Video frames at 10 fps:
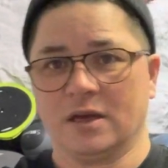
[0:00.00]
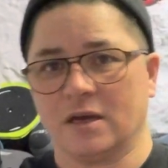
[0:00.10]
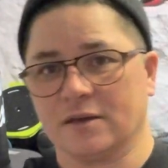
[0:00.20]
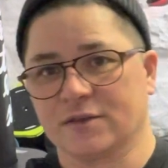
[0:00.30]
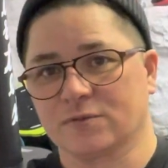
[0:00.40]

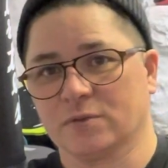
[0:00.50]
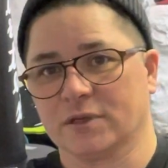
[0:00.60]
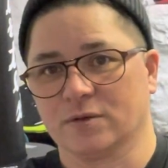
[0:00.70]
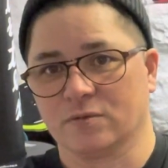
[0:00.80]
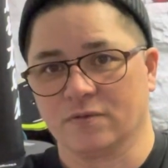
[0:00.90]
And that's really
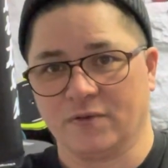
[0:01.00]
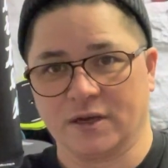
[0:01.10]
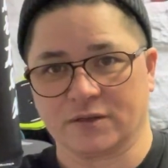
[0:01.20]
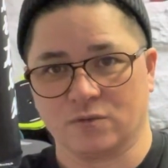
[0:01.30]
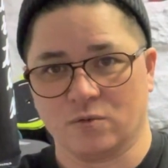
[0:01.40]
going to
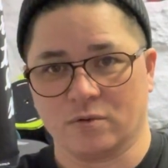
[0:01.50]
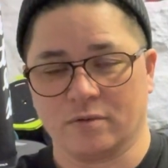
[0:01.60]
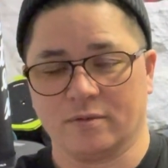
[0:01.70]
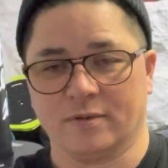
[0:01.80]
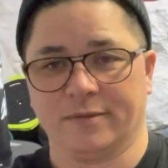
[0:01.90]
affect
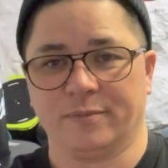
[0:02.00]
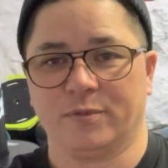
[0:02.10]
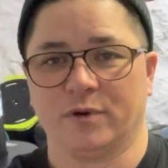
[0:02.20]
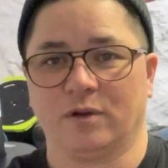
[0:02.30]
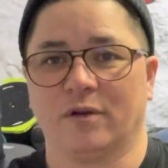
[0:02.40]
or
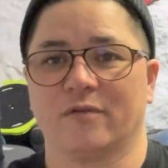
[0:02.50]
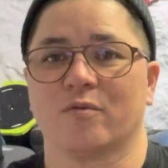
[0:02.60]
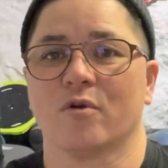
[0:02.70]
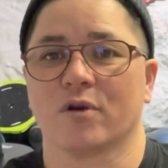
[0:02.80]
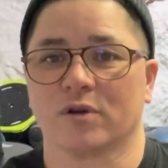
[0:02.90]
put a
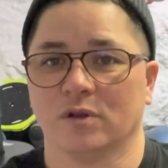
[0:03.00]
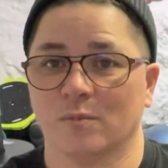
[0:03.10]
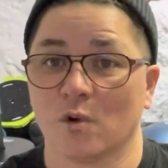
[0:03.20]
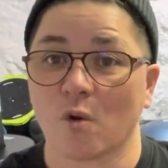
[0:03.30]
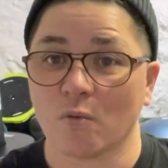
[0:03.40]
lot
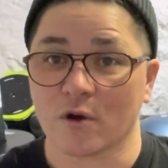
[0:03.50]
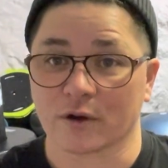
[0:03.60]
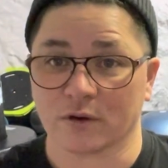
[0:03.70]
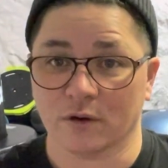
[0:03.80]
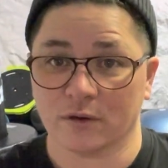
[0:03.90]
more
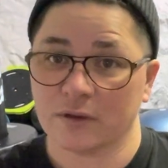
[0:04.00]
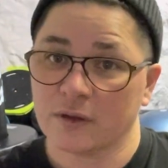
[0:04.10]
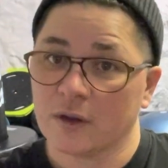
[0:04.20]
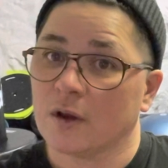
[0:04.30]
work on